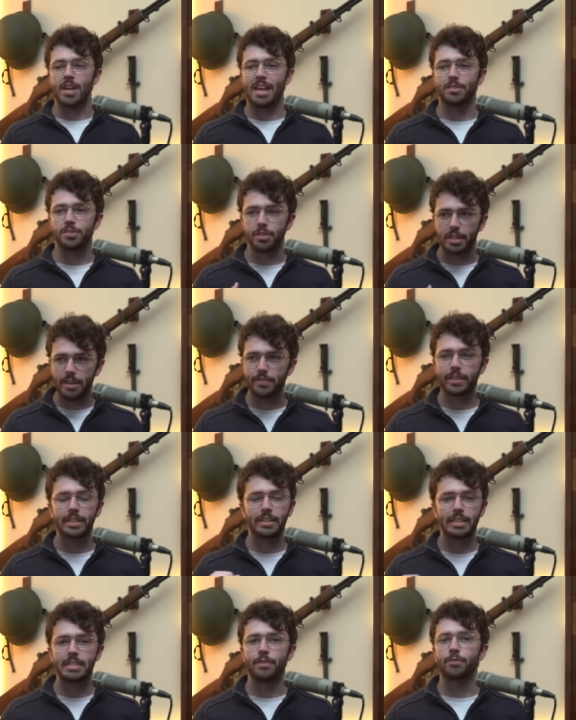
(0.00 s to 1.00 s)
as
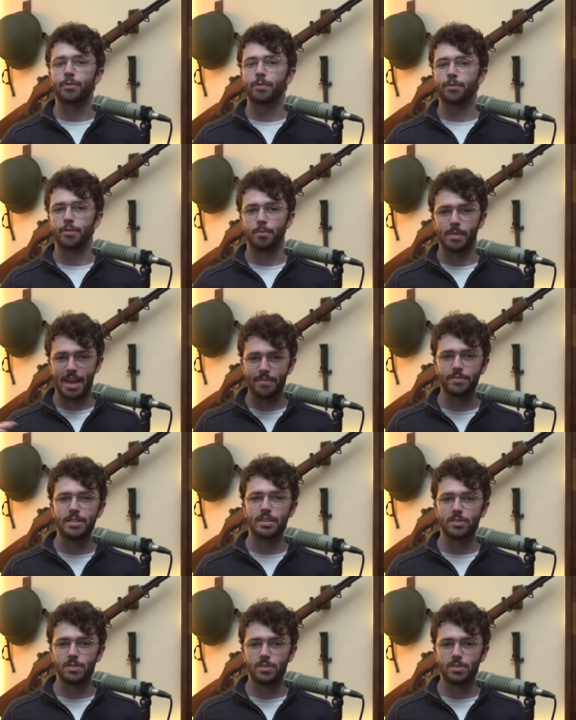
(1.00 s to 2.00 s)
significantly different from
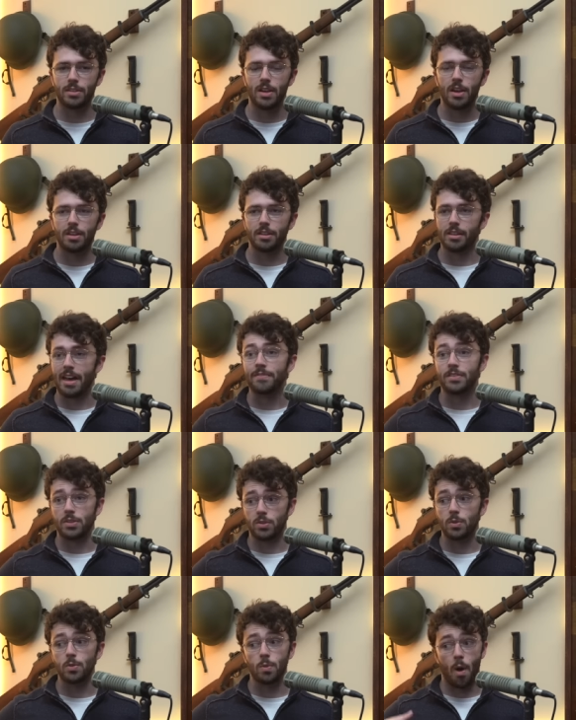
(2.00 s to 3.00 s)
leftists, the
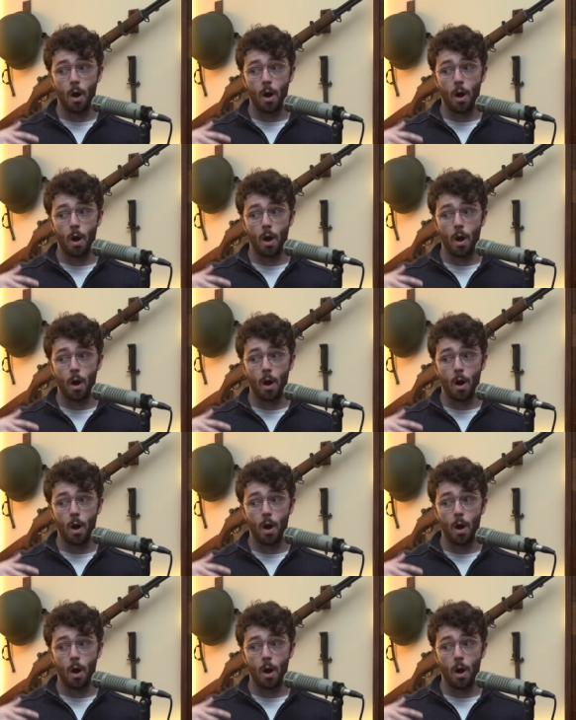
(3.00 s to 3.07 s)
leftists who